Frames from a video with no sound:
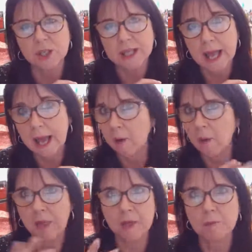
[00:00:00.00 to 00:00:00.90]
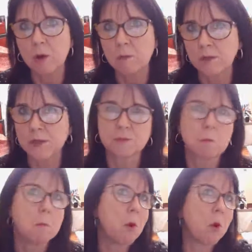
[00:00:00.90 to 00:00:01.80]
and how at the moment there's
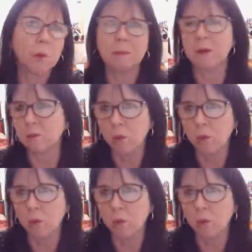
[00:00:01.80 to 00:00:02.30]
more women